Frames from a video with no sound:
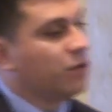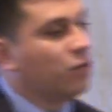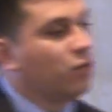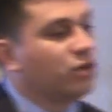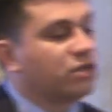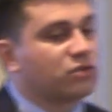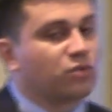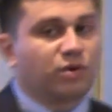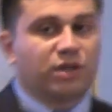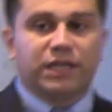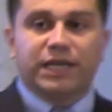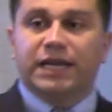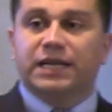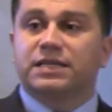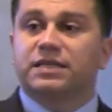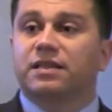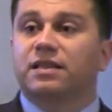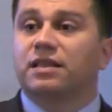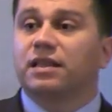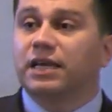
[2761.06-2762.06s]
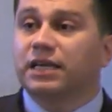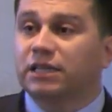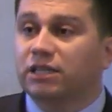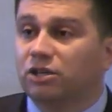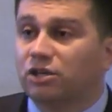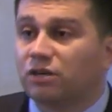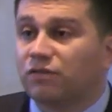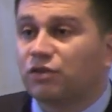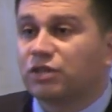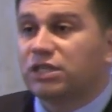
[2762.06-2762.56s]
was related to the
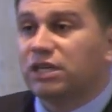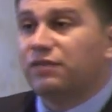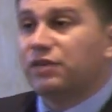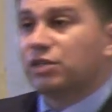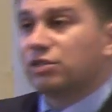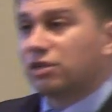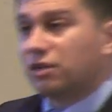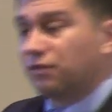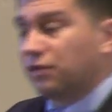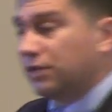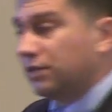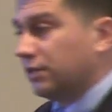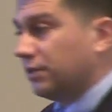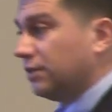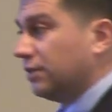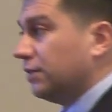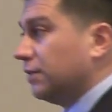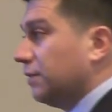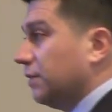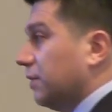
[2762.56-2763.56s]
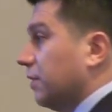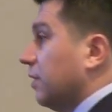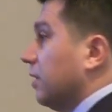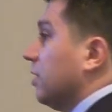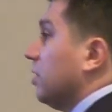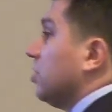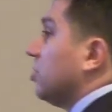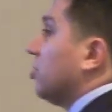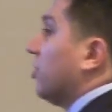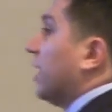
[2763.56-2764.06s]
likelihood of receiving services.
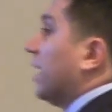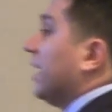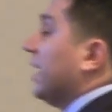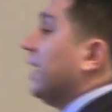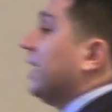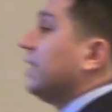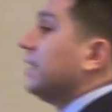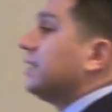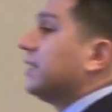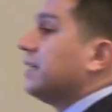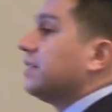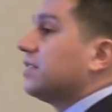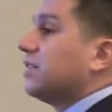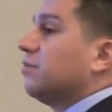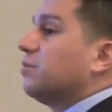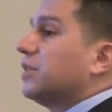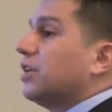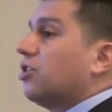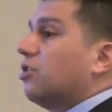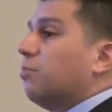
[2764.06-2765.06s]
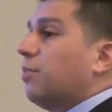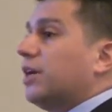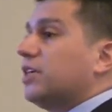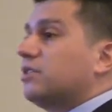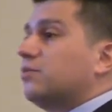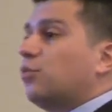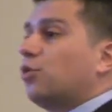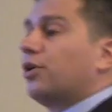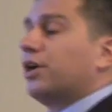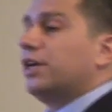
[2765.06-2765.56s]
So that in systems that are
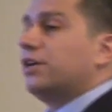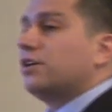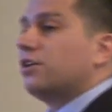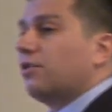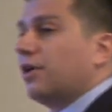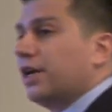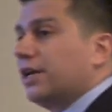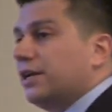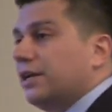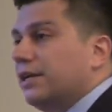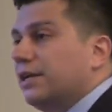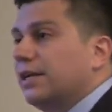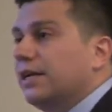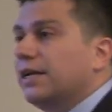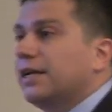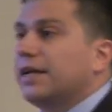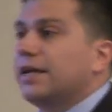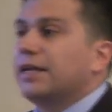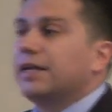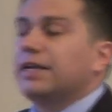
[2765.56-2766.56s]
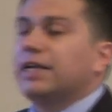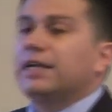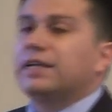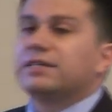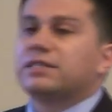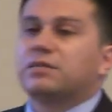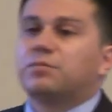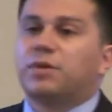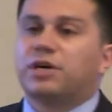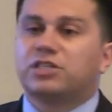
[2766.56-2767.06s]
much more integrated, need
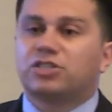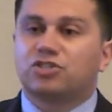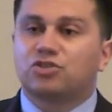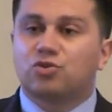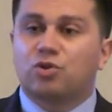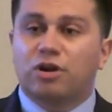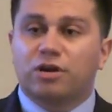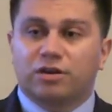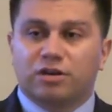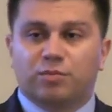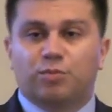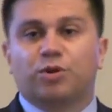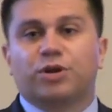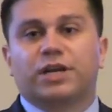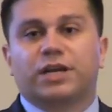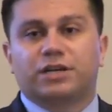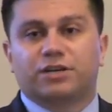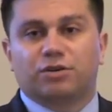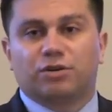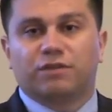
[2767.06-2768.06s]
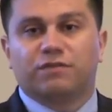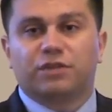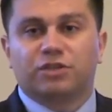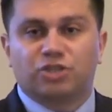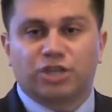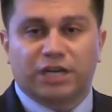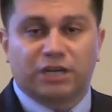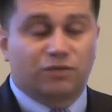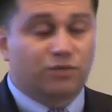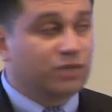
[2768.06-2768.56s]
is a much stronger predictor of the
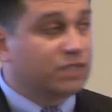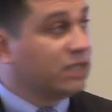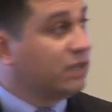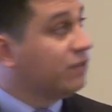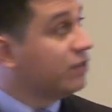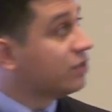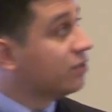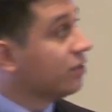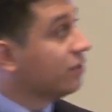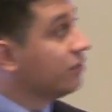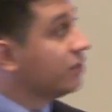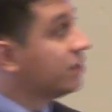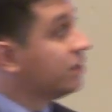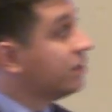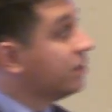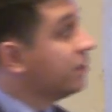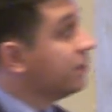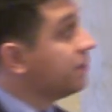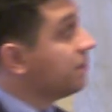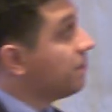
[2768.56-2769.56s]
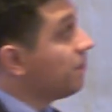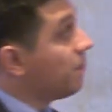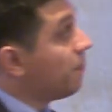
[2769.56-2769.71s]
child receiving services.